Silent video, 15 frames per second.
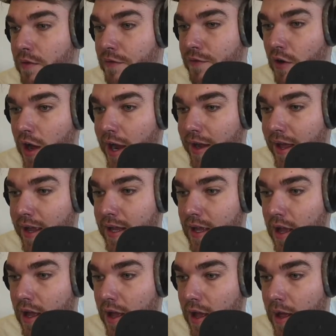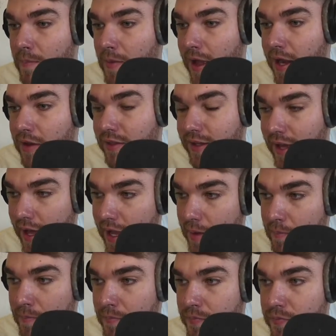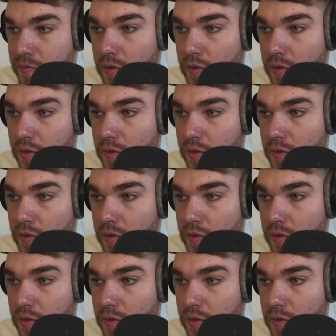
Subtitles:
Friday ahead of the game